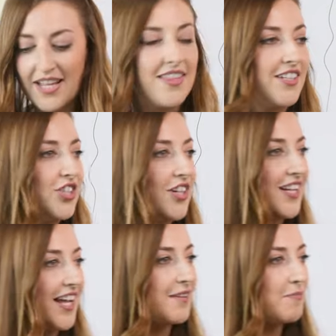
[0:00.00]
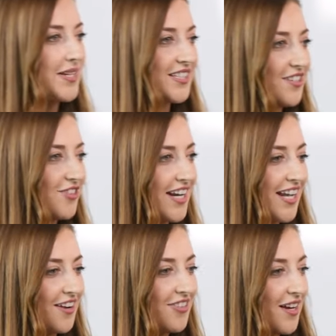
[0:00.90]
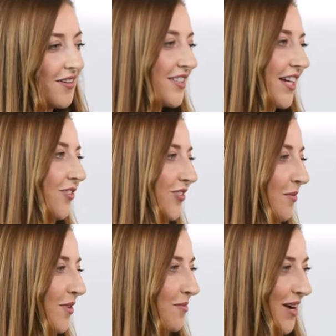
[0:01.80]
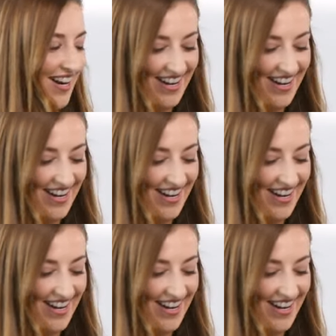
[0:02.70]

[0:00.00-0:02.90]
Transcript: that you're like busy writing out there, because I know some of them are.